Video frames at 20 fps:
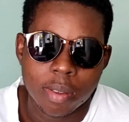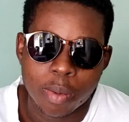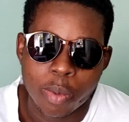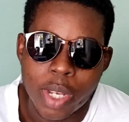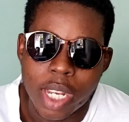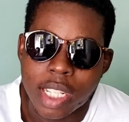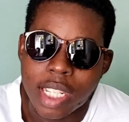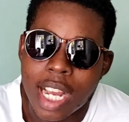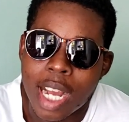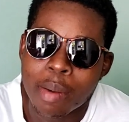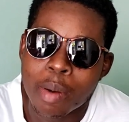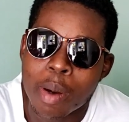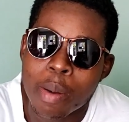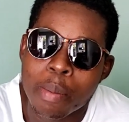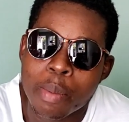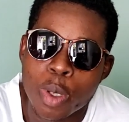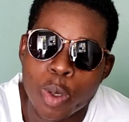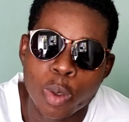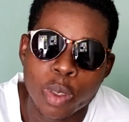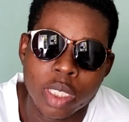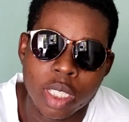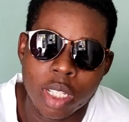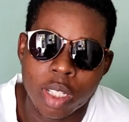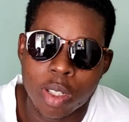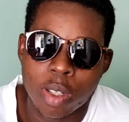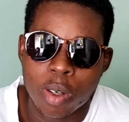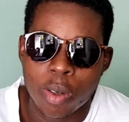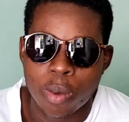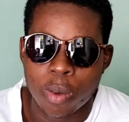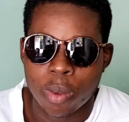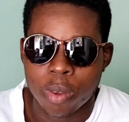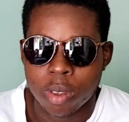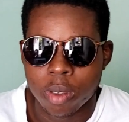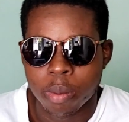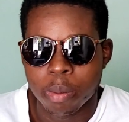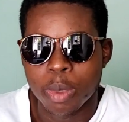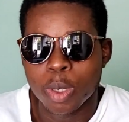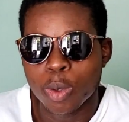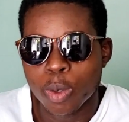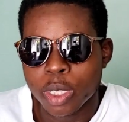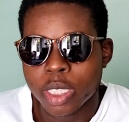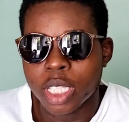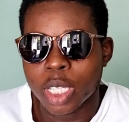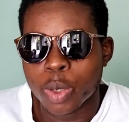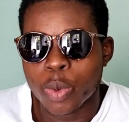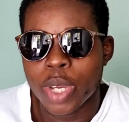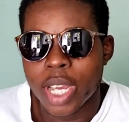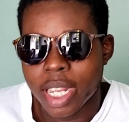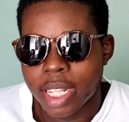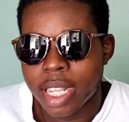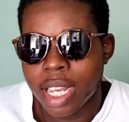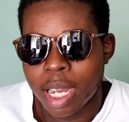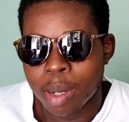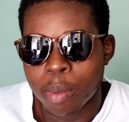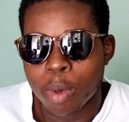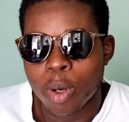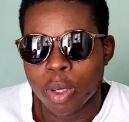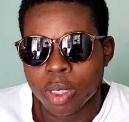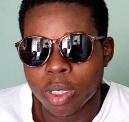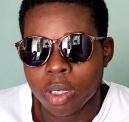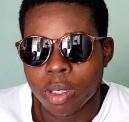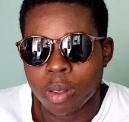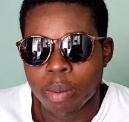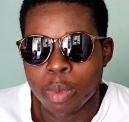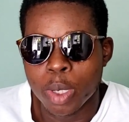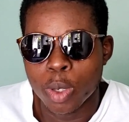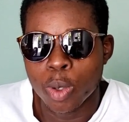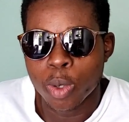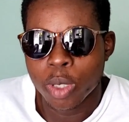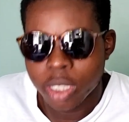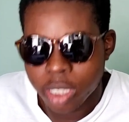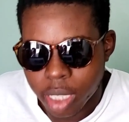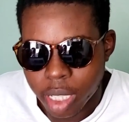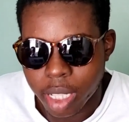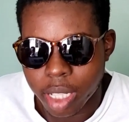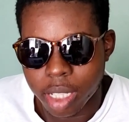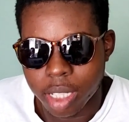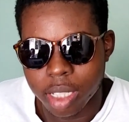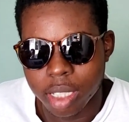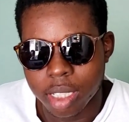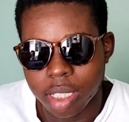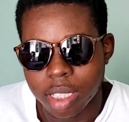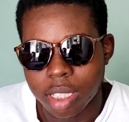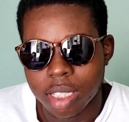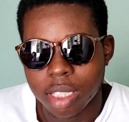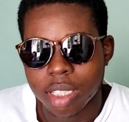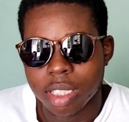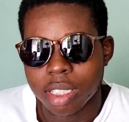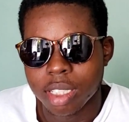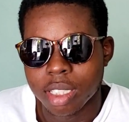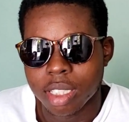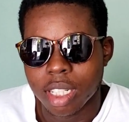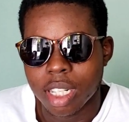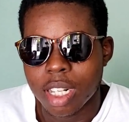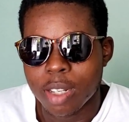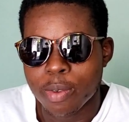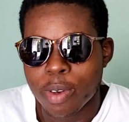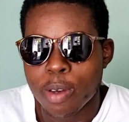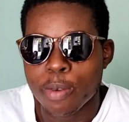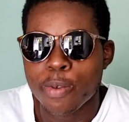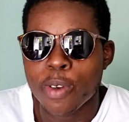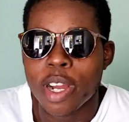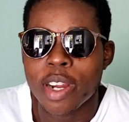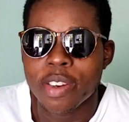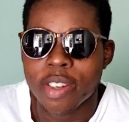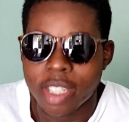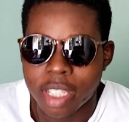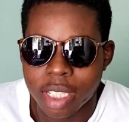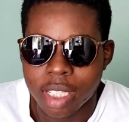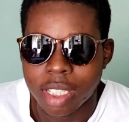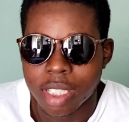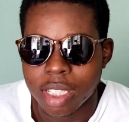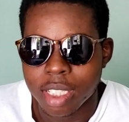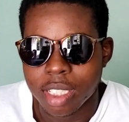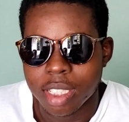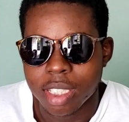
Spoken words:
We are talking about music now. Music, we are talking about now. Music. He live a foreign.